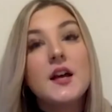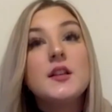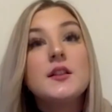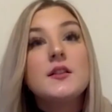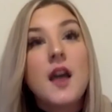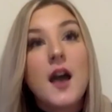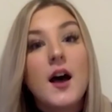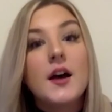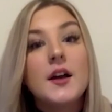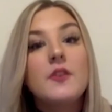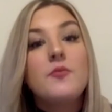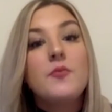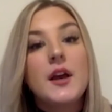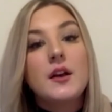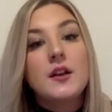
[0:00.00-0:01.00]
A lot
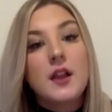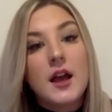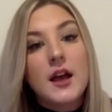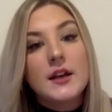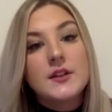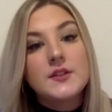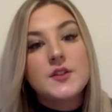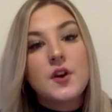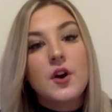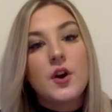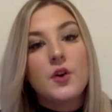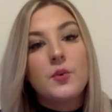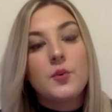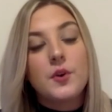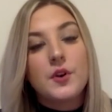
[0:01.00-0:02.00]
of my clients
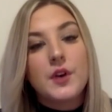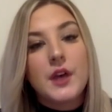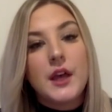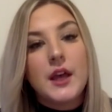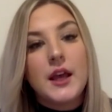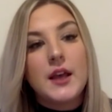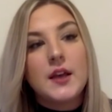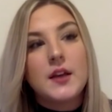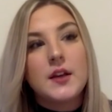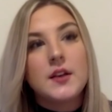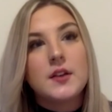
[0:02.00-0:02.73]
are working.